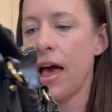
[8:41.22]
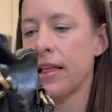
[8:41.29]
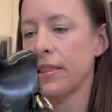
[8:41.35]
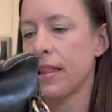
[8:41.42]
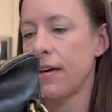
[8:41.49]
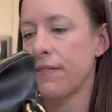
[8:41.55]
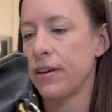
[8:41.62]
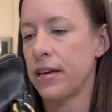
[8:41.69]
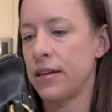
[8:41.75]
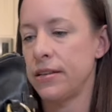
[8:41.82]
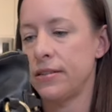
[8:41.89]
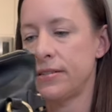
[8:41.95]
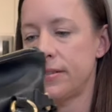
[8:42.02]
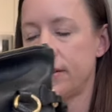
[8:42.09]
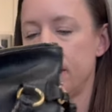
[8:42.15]
love
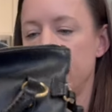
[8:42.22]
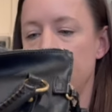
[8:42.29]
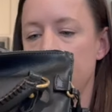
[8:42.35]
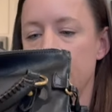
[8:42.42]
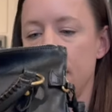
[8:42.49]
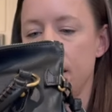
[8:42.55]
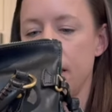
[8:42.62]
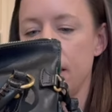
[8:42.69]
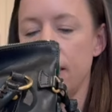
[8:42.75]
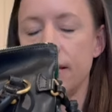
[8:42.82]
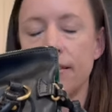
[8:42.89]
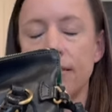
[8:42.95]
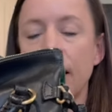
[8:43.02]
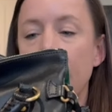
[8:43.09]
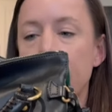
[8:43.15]
it. The
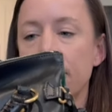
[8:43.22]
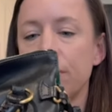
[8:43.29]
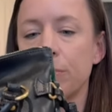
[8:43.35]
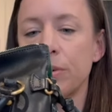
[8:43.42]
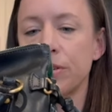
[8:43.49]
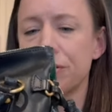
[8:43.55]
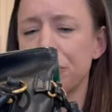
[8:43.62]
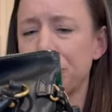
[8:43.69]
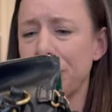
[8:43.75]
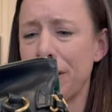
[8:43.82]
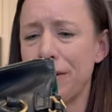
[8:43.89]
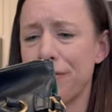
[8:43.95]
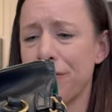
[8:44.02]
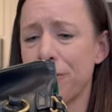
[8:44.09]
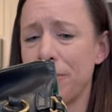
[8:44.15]
size works
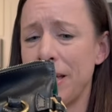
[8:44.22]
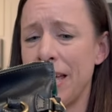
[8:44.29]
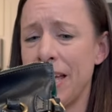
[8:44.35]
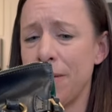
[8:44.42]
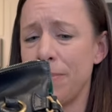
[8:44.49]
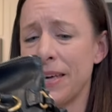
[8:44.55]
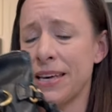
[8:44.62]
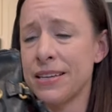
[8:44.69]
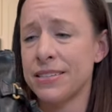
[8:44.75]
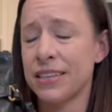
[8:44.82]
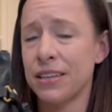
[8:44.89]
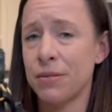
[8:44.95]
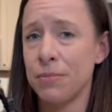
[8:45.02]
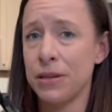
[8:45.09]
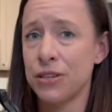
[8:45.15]
great for me because it
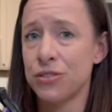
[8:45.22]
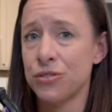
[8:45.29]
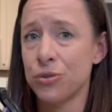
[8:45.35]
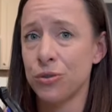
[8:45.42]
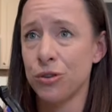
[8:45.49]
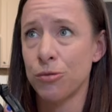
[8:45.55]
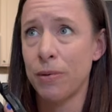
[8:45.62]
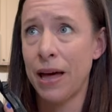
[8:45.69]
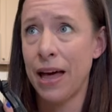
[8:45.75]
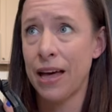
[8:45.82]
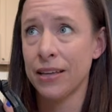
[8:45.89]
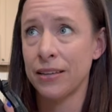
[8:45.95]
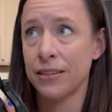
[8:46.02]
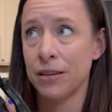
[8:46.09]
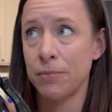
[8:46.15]
can be a shoulder bag,
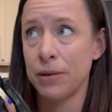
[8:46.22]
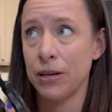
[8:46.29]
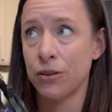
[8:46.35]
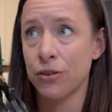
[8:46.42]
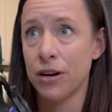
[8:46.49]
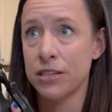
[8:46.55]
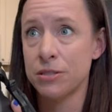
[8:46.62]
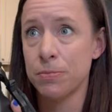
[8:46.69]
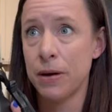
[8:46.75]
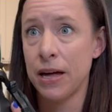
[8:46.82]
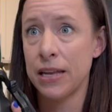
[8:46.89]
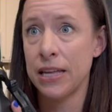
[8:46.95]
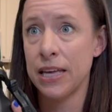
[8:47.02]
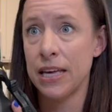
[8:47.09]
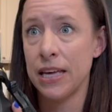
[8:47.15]
it can be a
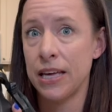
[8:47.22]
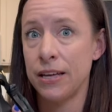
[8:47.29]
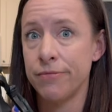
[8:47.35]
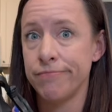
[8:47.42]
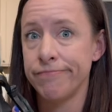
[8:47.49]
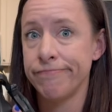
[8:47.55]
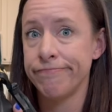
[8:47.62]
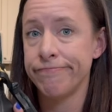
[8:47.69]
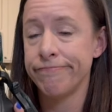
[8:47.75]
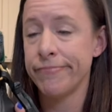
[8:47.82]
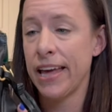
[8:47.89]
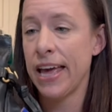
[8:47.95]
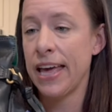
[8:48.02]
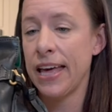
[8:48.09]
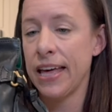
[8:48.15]
crossbody,
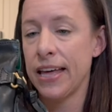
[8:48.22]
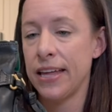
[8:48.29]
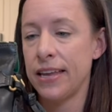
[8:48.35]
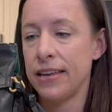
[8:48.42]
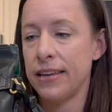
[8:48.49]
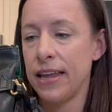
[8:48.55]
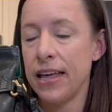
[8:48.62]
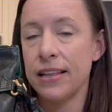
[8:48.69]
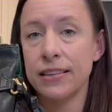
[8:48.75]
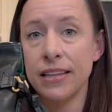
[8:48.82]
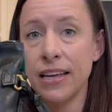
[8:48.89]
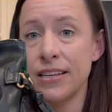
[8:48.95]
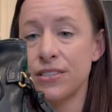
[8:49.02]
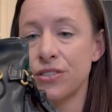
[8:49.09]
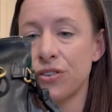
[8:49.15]
and it
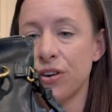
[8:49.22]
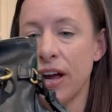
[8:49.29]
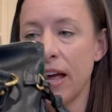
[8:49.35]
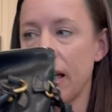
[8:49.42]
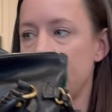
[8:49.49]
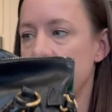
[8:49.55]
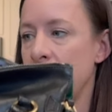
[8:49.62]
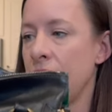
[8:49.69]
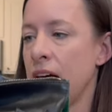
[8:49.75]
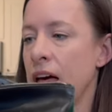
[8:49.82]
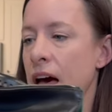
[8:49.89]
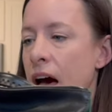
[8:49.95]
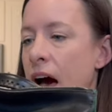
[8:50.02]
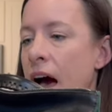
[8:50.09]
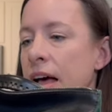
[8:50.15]
lays great.
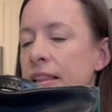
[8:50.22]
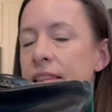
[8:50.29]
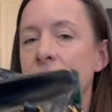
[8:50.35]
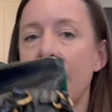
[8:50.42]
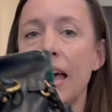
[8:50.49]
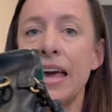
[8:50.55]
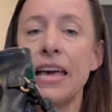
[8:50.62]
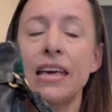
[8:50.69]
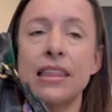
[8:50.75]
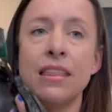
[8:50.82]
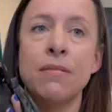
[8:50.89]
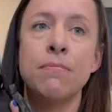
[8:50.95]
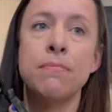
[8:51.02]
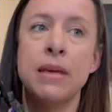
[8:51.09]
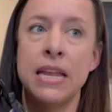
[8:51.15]
I like the
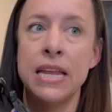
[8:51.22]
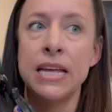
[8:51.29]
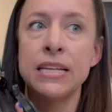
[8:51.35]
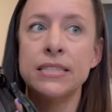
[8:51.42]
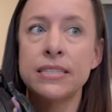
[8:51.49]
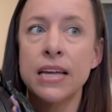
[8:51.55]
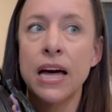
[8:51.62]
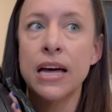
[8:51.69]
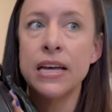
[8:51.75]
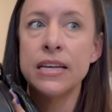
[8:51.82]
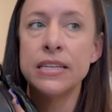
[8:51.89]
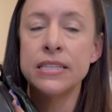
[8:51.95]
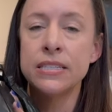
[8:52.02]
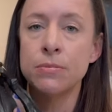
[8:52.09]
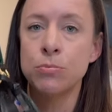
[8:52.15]
mini
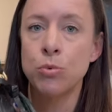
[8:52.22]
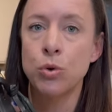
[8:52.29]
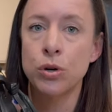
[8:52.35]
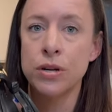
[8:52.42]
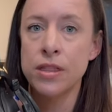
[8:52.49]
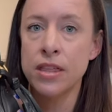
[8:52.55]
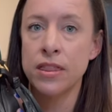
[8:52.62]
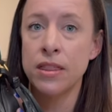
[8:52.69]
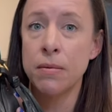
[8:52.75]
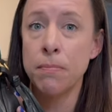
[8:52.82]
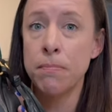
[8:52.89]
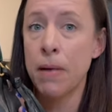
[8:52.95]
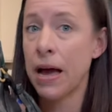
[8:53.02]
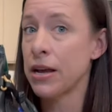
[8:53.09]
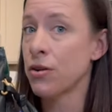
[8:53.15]
size more than the
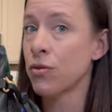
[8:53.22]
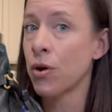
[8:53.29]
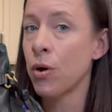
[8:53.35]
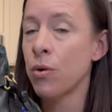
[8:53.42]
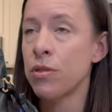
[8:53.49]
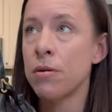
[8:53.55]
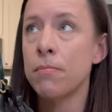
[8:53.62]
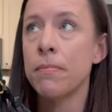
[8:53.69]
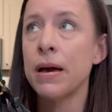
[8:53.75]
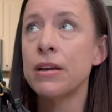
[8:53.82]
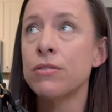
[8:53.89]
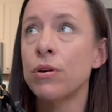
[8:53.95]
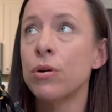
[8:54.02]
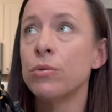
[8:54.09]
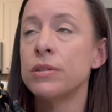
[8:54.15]
micro. The
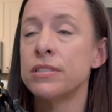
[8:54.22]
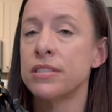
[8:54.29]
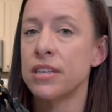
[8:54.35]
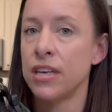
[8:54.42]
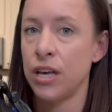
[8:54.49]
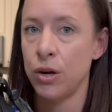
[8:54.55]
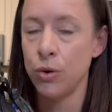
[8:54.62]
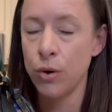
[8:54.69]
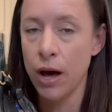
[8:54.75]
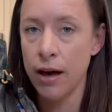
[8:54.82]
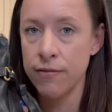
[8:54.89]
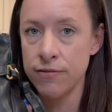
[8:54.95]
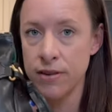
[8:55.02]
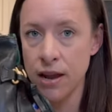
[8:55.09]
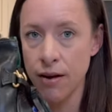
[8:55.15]
micro is cute.
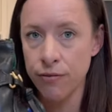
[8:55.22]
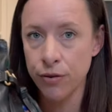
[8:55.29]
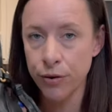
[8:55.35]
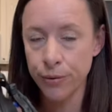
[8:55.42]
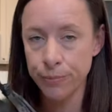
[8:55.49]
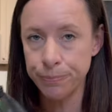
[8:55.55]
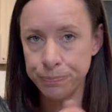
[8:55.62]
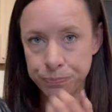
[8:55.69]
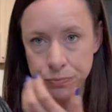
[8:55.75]
I've never,